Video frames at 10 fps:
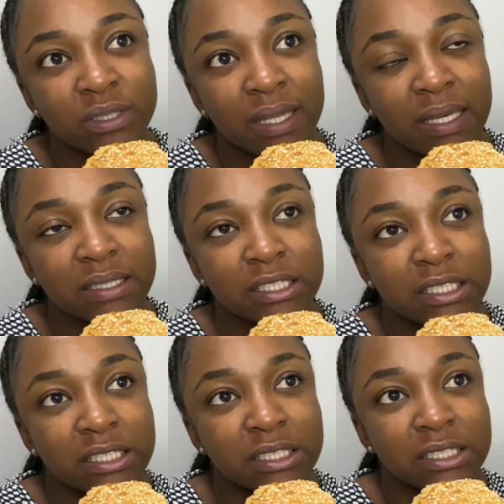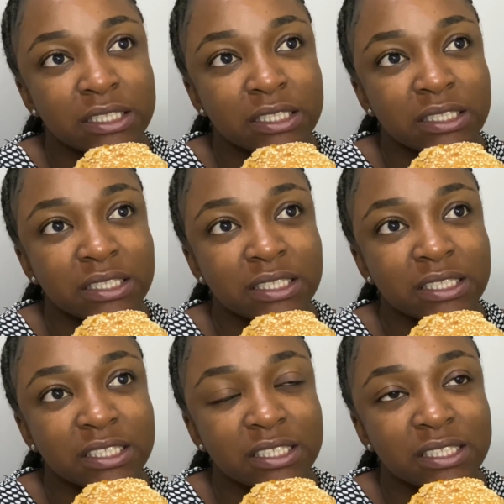things,
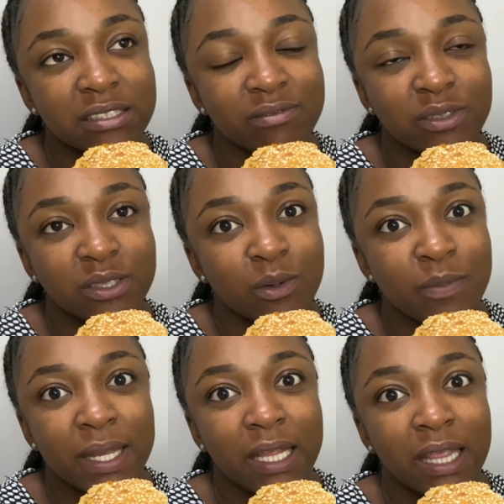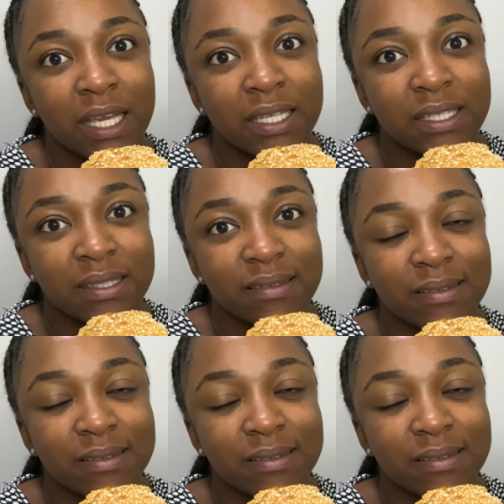for so many things.